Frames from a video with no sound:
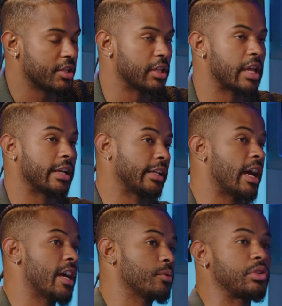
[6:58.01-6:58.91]
And a lot of
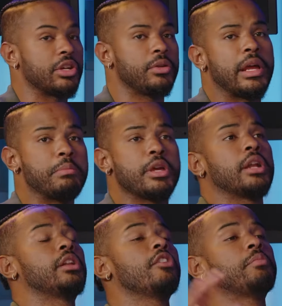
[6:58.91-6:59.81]
guys will tell you, hey, man,
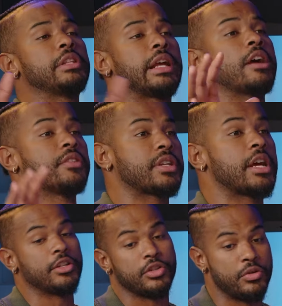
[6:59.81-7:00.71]
I love being the guy on the
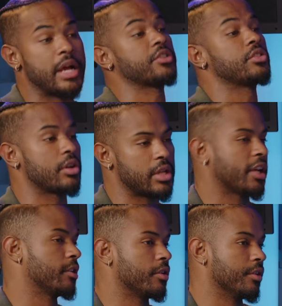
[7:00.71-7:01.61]
until you actually start
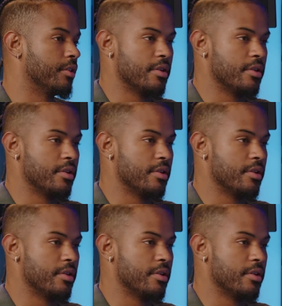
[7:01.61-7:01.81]
liking the girl.